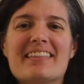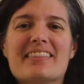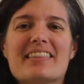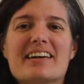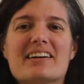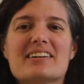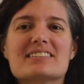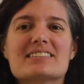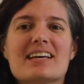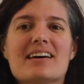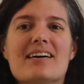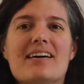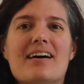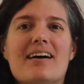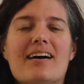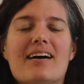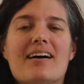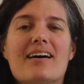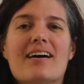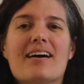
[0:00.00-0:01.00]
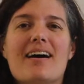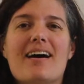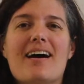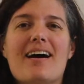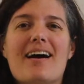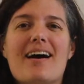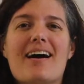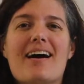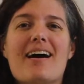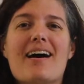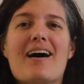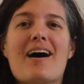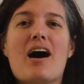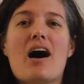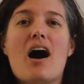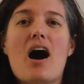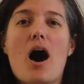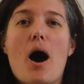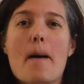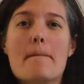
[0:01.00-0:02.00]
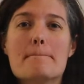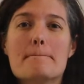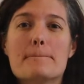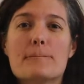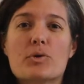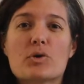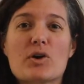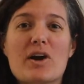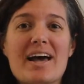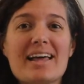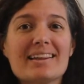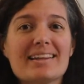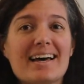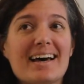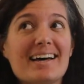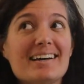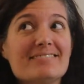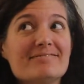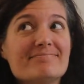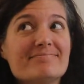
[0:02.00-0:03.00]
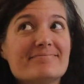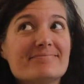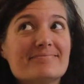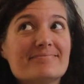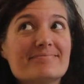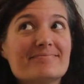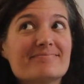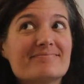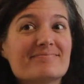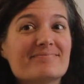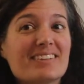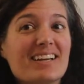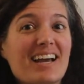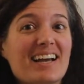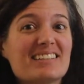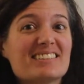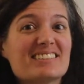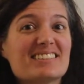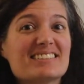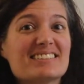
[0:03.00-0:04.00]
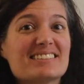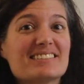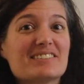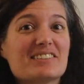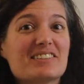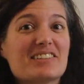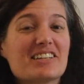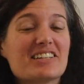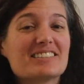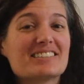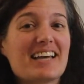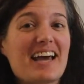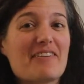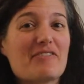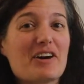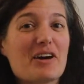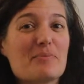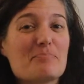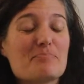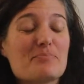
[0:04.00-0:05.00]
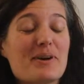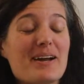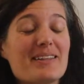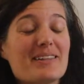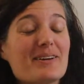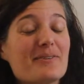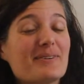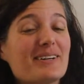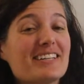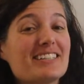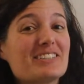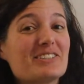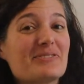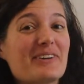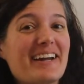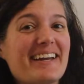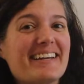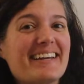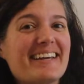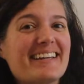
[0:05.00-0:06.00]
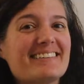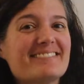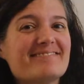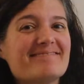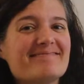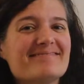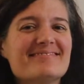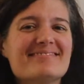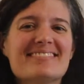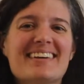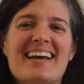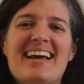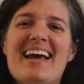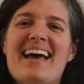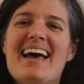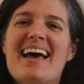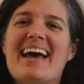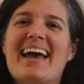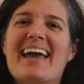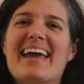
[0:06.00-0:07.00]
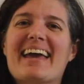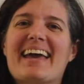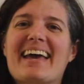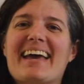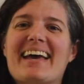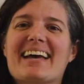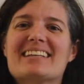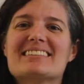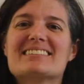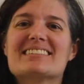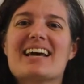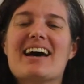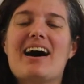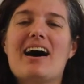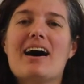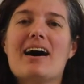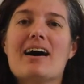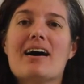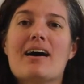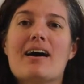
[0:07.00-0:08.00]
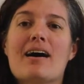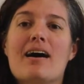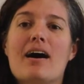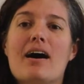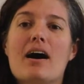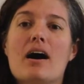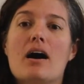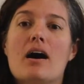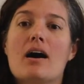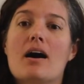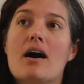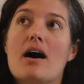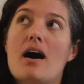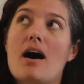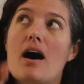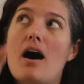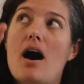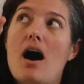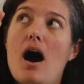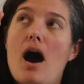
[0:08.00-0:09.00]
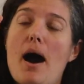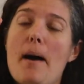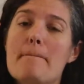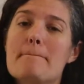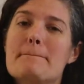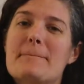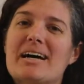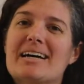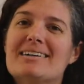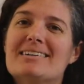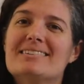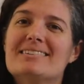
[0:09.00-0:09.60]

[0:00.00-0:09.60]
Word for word: There's a, a, umbrella. It's good to have an umbrella when it's raining. And a, a, up.